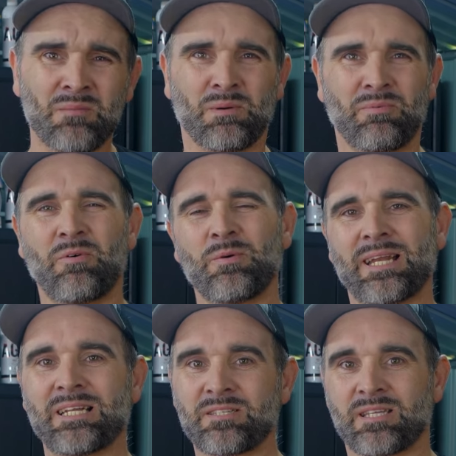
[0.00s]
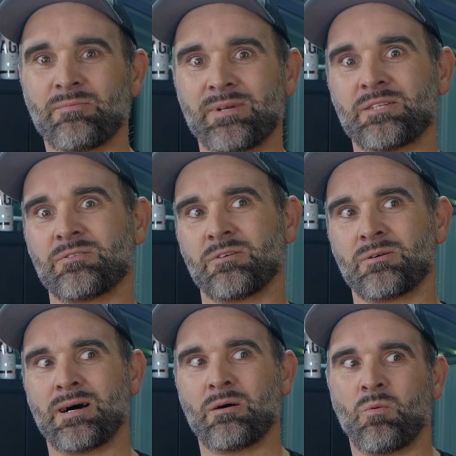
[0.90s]
But before we get into that, we need to
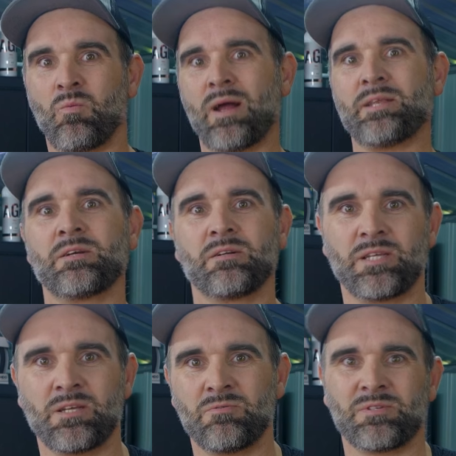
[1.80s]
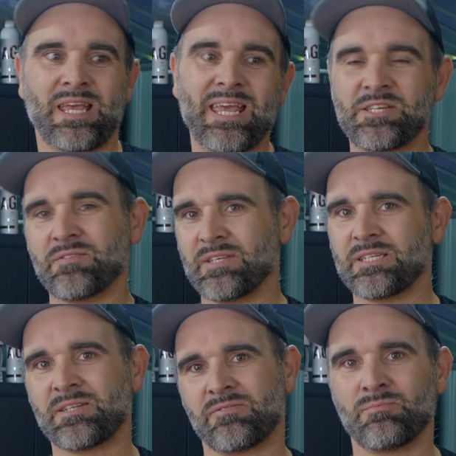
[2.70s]
talk about when you're going to use each of
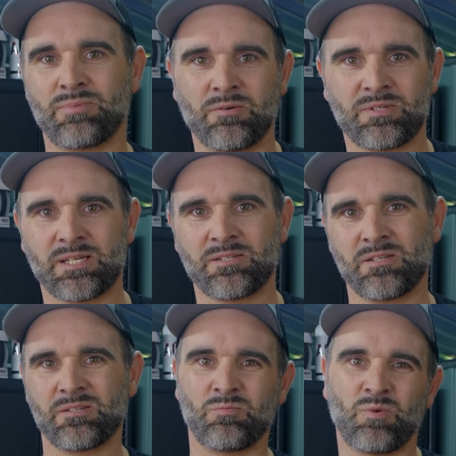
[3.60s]
these different processes,